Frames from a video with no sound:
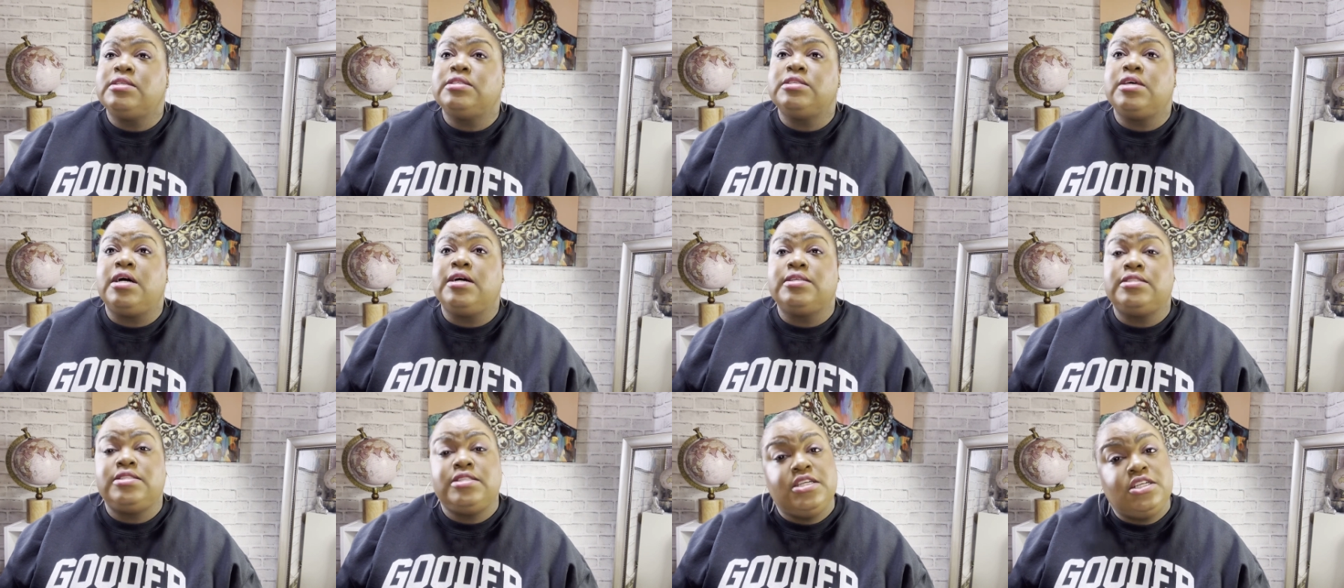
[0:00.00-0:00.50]

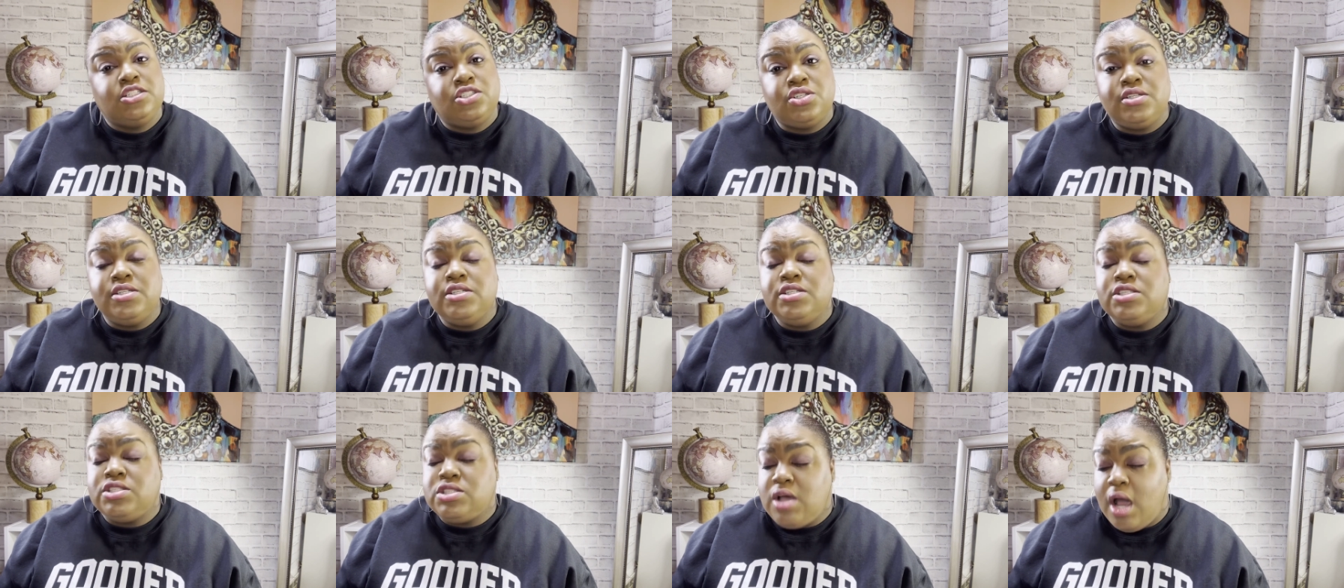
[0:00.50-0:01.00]

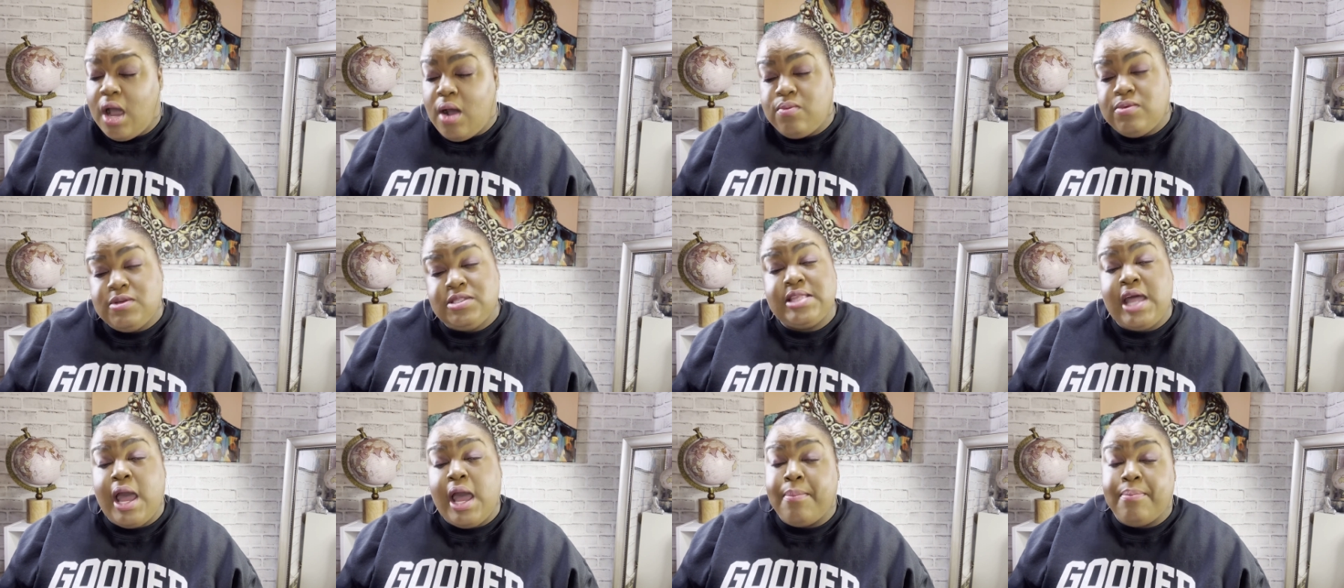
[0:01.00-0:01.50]
essentially Salt was
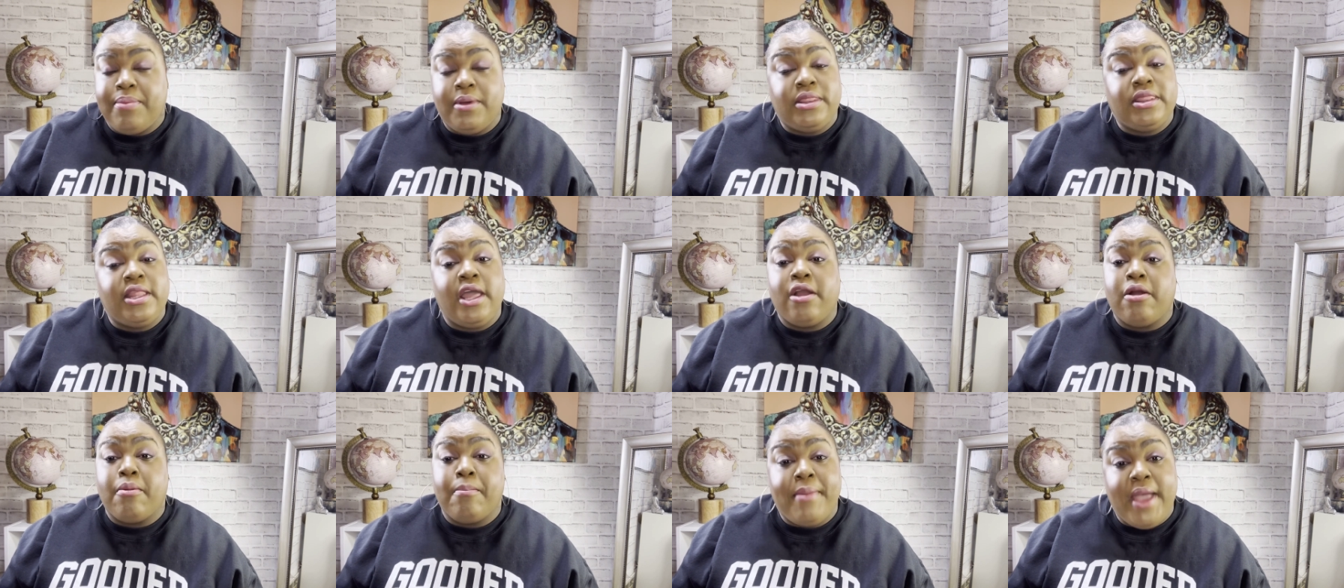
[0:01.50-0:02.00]
stopping
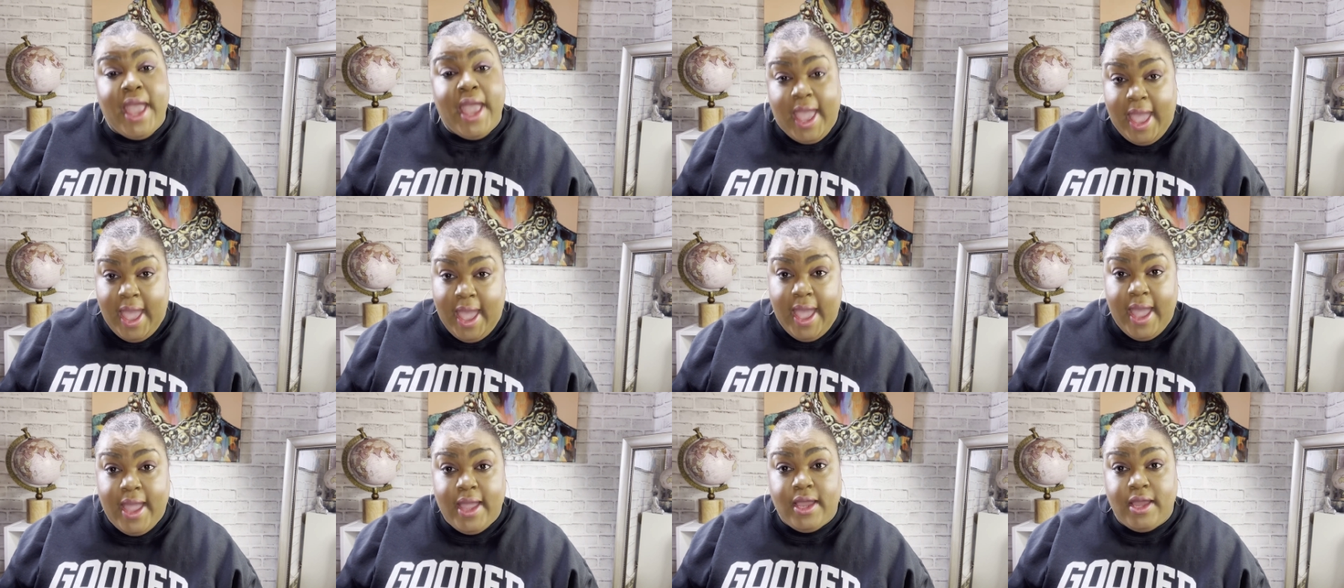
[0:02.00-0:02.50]
their
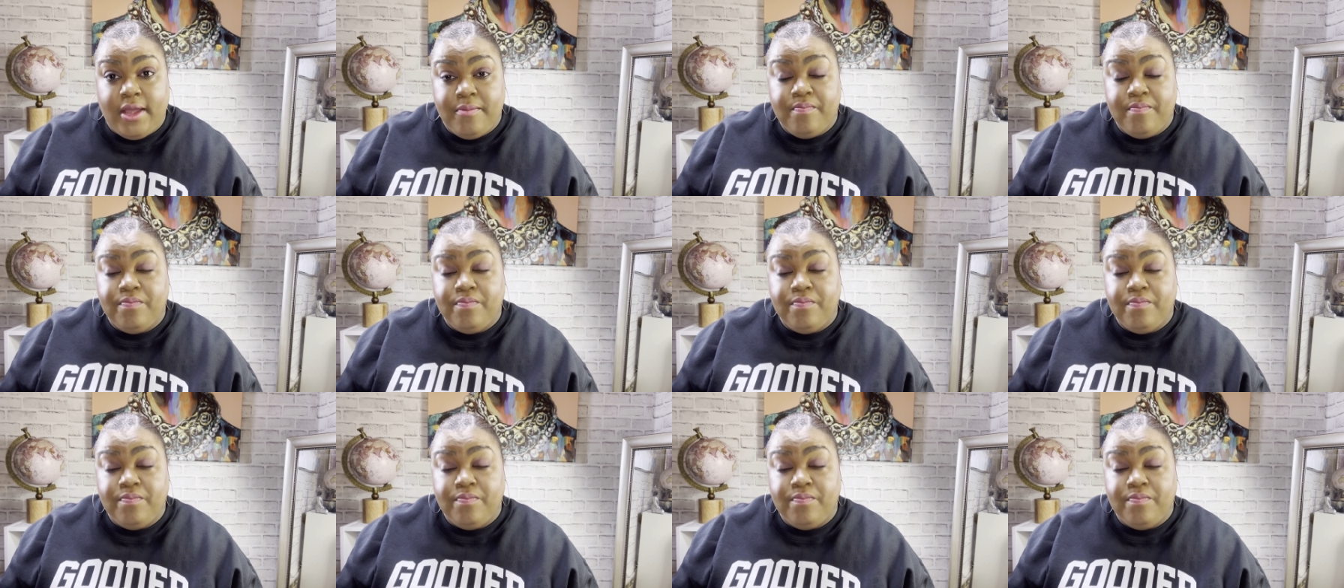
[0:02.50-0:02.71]
bag.